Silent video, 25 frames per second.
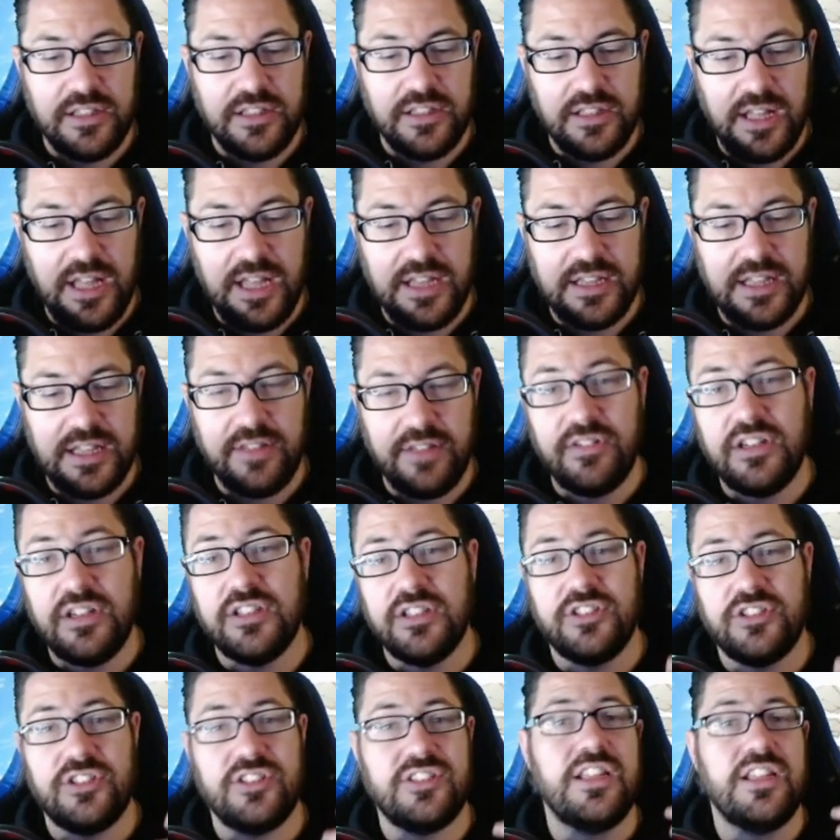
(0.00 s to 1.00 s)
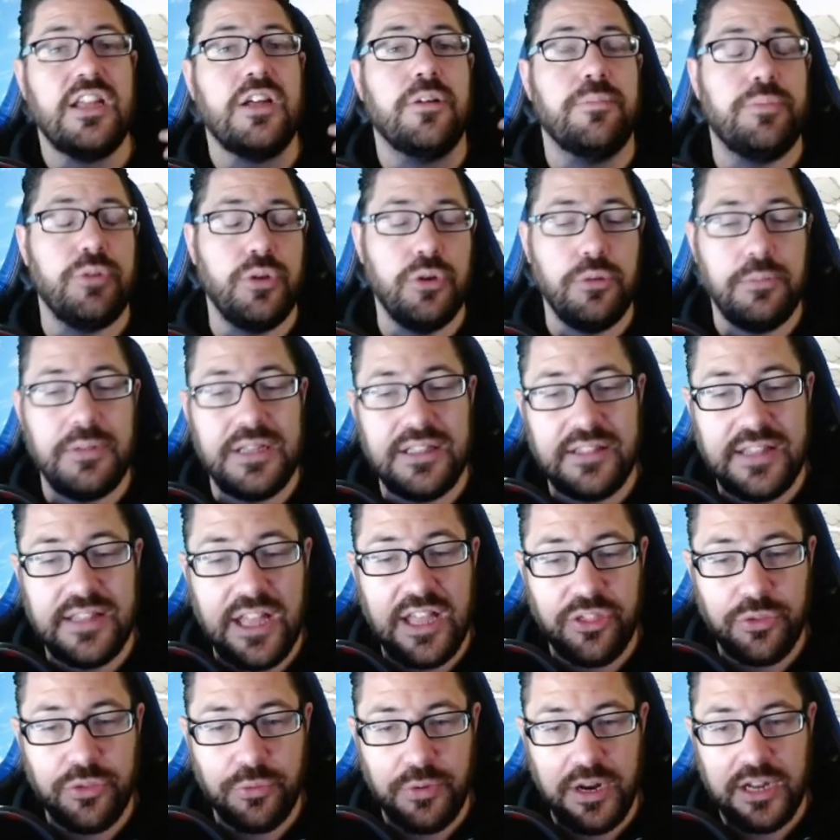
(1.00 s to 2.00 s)
8K just help you to meet
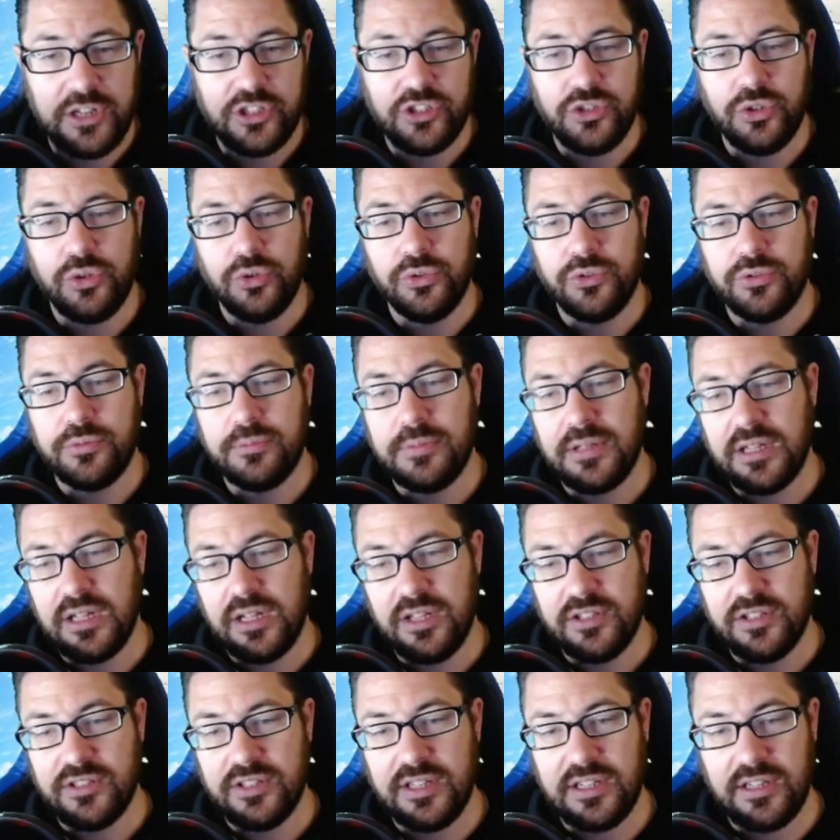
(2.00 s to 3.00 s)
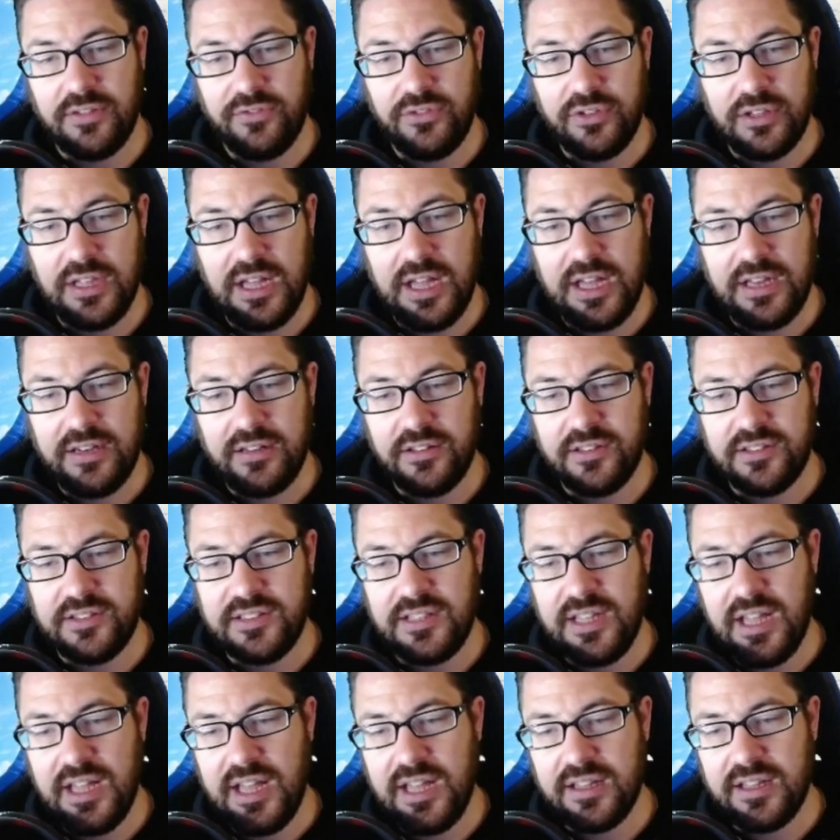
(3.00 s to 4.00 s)
that threshold because like if you got let's
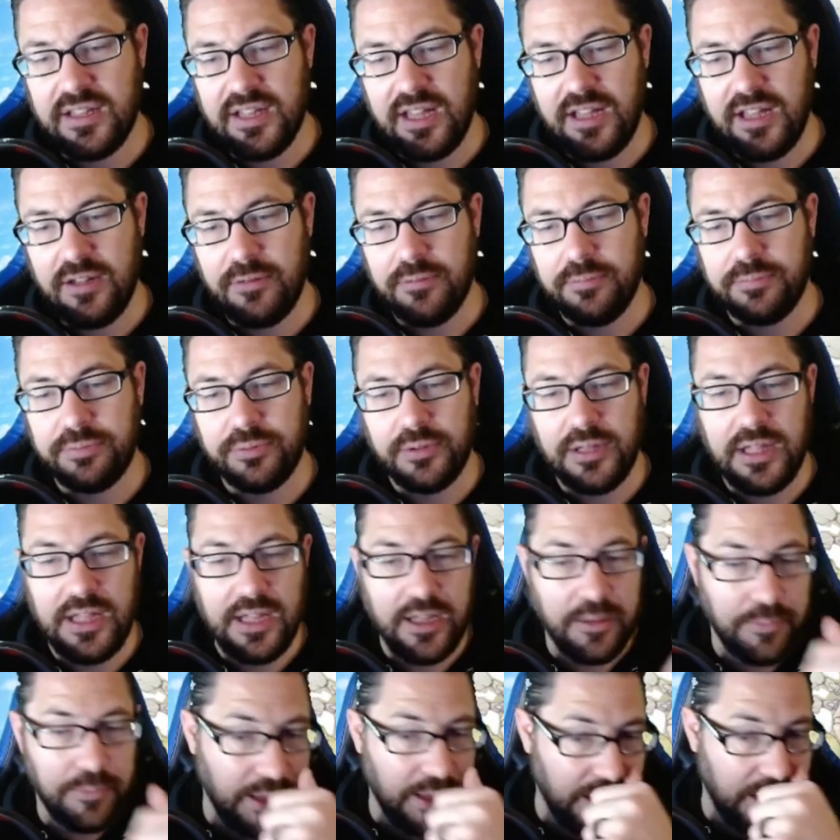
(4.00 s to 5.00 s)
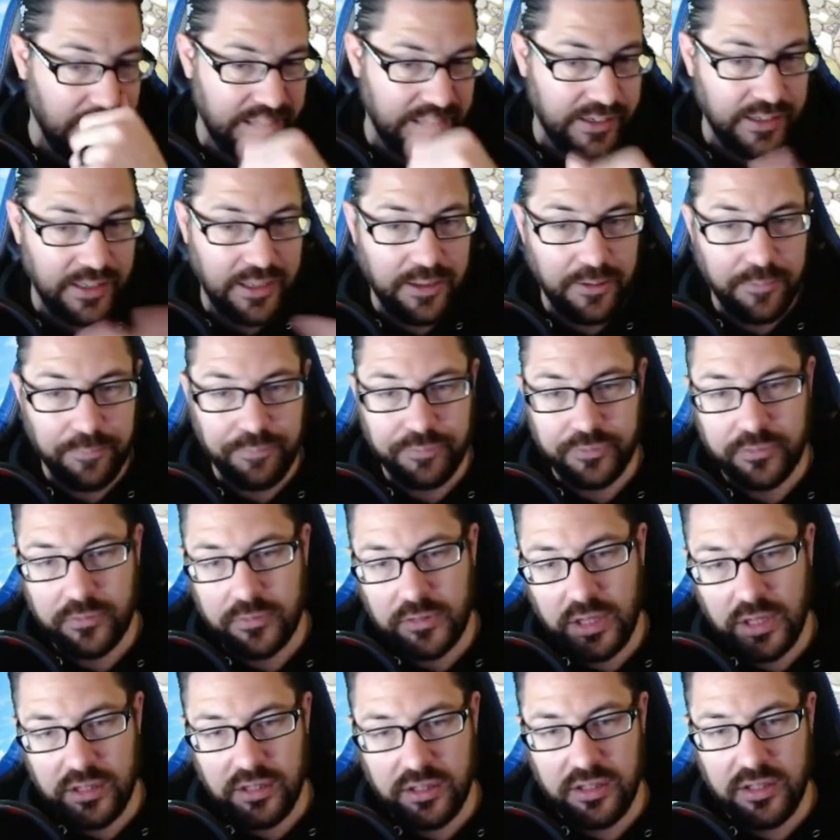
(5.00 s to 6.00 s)
see 8K plant behind um,
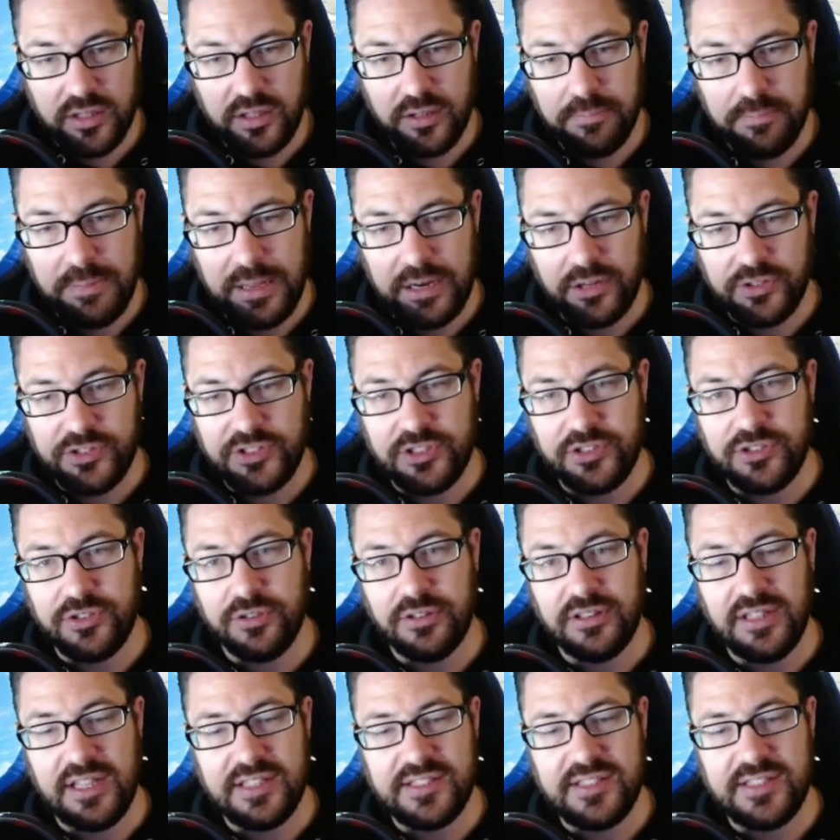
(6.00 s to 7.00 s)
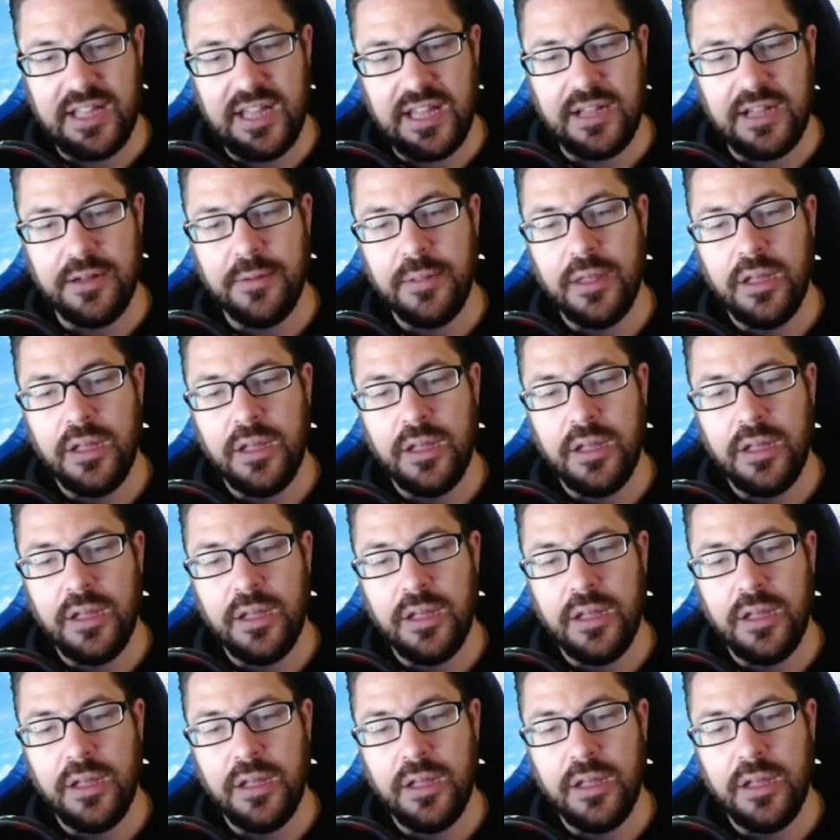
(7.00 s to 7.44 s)
Battle Sister Glace,